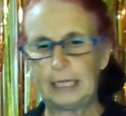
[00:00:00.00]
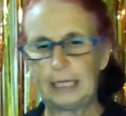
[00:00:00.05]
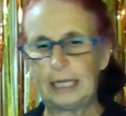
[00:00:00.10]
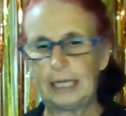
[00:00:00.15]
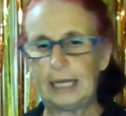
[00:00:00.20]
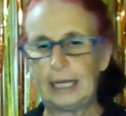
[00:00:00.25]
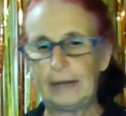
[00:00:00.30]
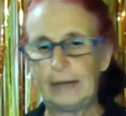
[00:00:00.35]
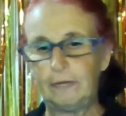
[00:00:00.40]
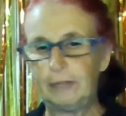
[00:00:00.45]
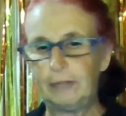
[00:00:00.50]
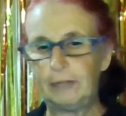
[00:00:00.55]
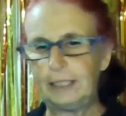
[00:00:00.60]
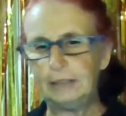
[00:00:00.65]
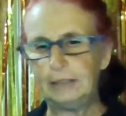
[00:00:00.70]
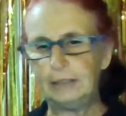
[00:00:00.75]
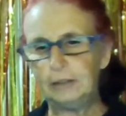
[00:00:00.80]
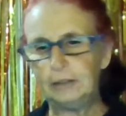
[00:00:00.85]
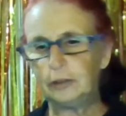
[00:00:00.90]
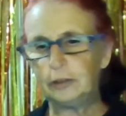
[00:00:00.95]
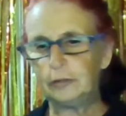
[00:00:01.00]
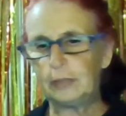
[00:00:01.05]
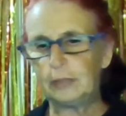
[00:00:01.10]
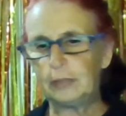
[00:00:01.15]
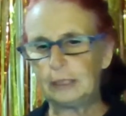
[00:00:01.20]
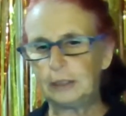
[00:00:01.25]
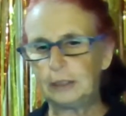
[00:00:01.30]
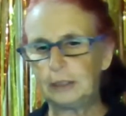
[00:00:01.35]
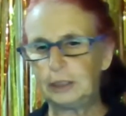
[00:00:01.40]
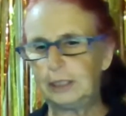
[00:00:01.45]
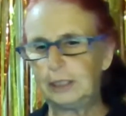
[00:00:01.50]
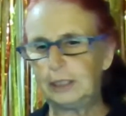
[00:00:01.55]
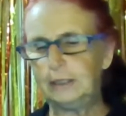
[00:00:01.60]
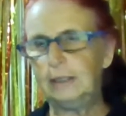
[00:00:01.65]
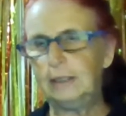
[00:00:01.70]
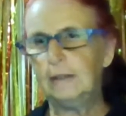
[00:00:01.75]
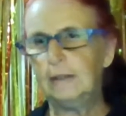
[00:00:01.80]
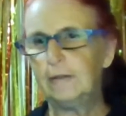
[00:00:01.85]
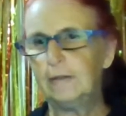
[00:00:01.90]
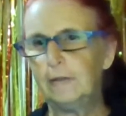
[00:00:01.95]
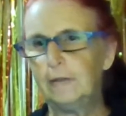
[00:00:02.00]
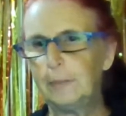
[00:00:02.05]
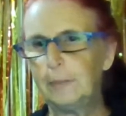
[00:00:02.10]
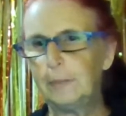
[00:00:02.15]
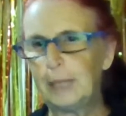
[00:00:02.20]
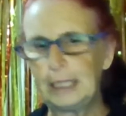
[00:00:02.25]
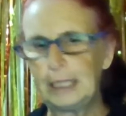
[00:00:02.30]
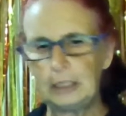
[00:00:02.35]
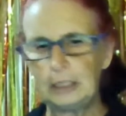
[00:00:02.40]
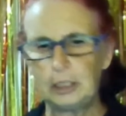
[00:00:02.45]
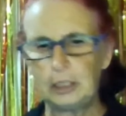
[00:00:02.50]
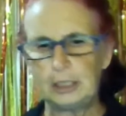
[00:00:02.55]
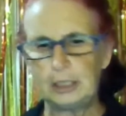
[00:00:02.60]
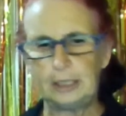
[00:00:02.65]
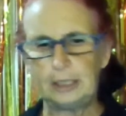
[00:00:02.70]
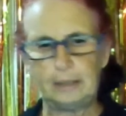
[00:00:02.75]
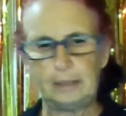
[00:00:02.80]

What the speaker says: and reconstruction of a patient.